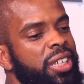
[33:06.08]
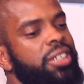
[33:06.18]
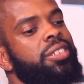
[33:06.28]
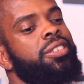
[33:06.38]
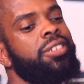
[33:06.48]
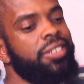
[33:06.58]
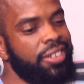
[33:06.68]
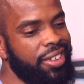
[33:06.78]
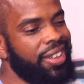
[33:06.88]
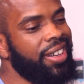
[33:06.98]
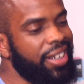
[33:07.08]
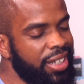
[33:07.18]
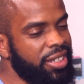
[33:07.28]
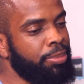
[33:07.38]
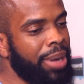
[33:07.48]
is,
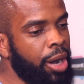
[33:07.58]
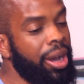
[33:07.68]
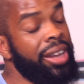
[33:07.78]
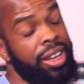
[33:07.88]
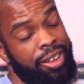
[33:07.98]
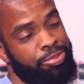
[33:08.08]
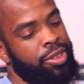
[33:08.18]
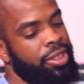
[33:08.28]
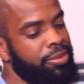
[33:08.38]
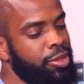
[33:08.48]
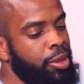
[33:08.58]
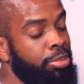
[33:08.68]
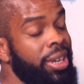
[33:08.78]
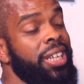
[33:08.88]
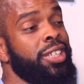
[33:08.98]
it's about, and to
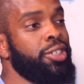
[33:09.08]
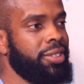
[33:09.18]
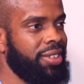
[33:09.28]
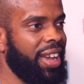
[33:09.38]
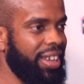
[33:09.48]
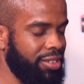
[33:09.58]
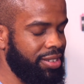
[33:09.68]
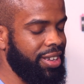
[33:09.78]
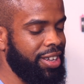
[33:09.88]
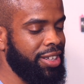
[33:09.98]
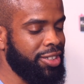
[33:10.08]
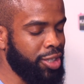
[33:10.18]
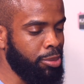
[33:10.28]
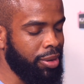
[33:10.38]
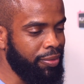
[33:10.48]
bring this like
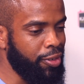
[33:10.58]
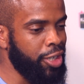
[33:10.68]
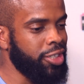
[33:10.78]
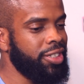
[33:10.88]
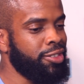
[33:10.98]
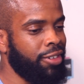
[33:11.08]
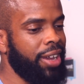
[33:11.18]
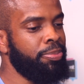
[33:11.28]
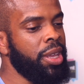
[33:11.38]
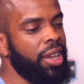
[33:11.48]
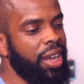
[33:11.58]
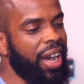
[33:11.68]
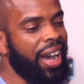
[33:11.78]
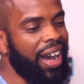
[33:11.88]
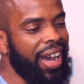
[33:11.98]
some convergence, right?
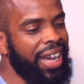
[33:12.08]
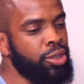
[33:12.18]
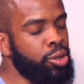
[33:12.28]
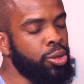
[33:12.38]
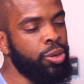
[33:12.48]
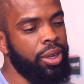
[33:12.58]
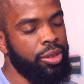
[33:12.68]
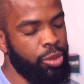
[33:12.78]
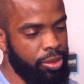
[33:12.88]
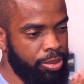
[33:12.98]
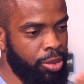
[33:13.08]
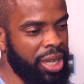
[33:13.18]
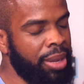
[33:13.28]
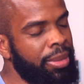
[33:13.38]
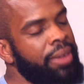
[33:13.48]
I had one
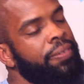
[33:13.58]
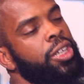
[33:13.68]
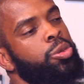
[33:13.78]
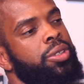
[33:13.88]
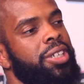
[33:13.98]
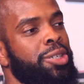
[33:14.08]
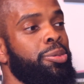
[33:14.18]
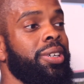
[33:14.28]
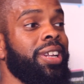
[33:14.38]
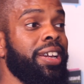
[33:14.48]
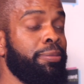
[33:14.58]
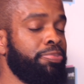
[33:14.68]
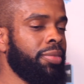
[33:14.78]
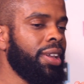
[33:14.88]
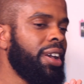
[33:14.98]
of the main things was this one day.
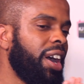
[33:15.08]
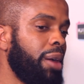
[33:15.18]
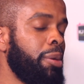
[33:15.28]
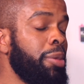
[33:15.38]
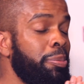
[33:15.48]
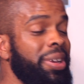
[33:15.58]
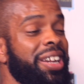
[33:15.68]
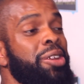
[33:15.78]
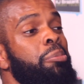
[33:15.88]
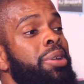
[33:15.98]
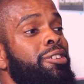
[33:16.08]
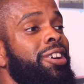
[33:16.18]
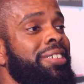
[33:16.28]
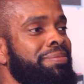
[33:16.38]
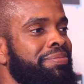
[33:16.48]
I remember being in the
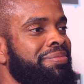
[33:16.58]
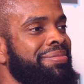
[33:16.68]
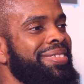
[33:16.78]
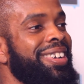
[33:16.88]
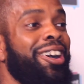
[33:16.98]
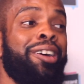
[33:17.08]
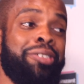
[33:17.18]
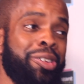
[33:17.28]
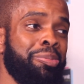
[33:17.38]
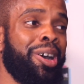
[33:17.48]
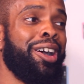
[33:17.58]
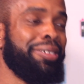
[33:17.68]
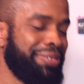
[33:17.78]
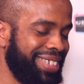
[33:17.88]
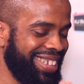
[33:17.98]
mirror after the bath,